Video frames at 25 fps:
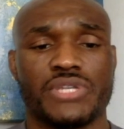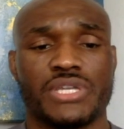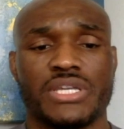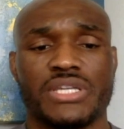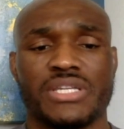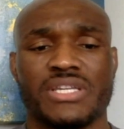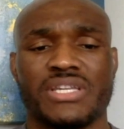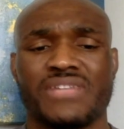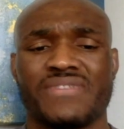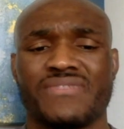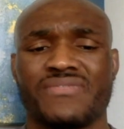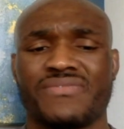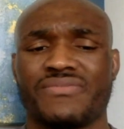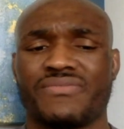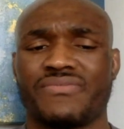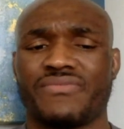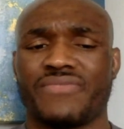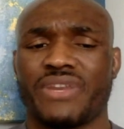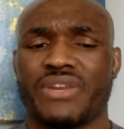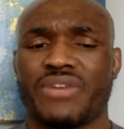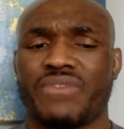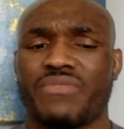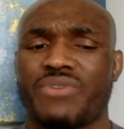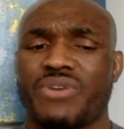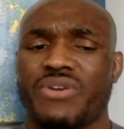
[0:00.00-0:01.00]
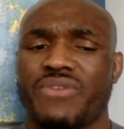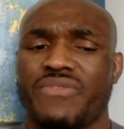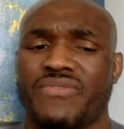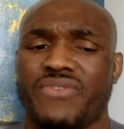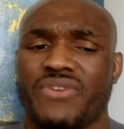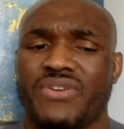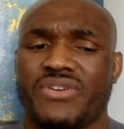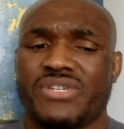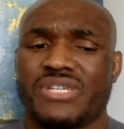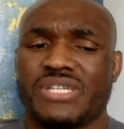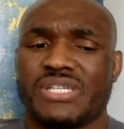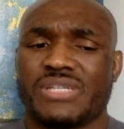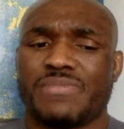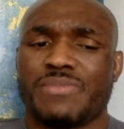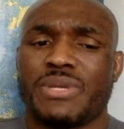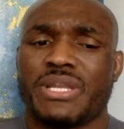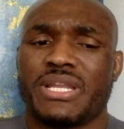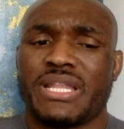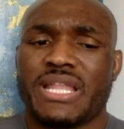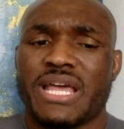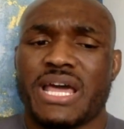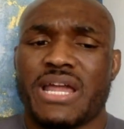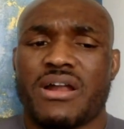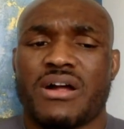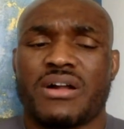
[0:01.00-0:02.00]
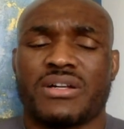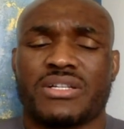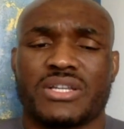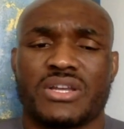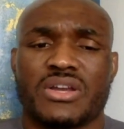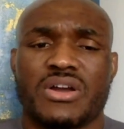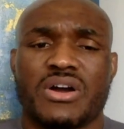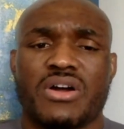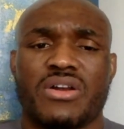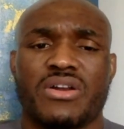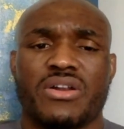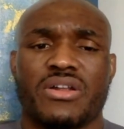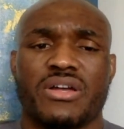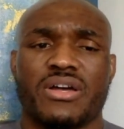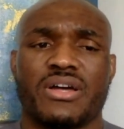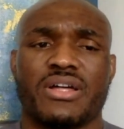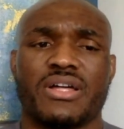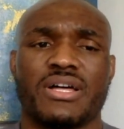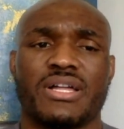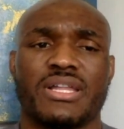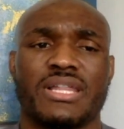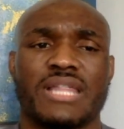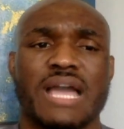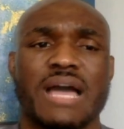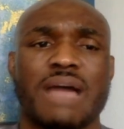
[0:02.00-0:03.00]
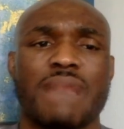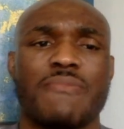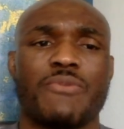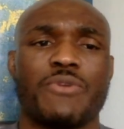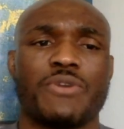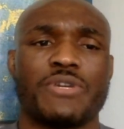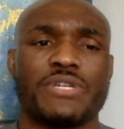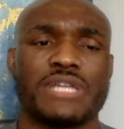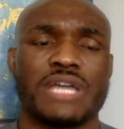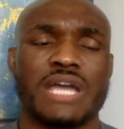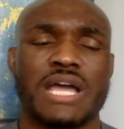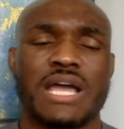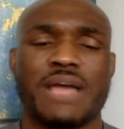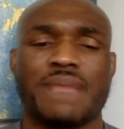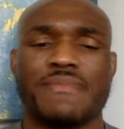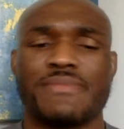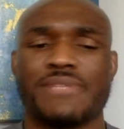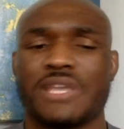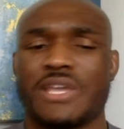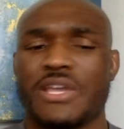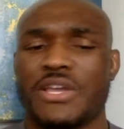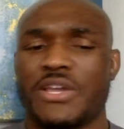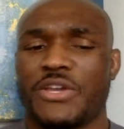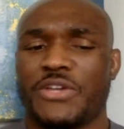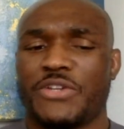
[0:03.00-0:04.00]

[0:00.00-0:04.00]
He's very well versed. He's been in that octagon a lot more times,